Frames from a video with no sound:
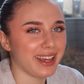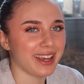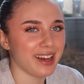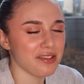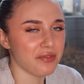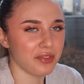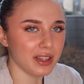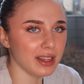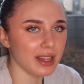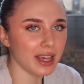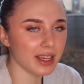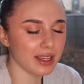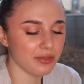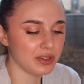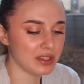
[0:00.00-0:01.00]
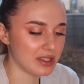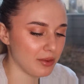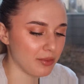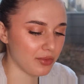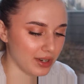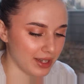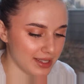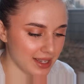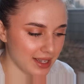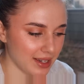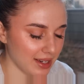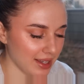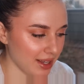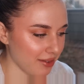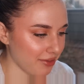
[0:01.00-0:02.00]
Like I feel like for some
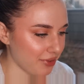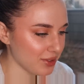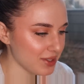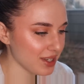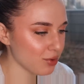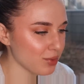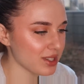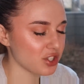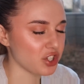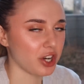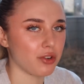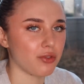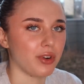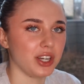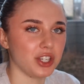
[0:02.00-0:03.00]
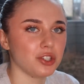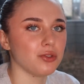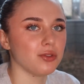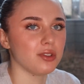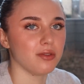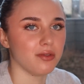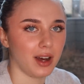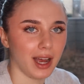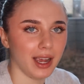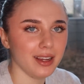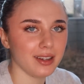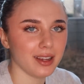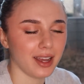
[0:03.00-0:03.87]
reason it feels like almost a generational divide